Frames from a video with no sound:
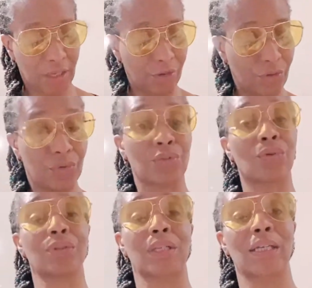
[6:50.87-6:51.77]
news
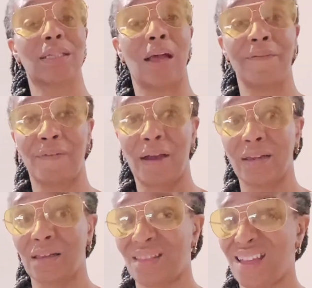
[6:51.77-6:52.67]
sources, I
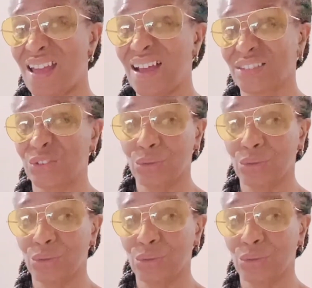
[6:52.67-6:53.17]
find that actual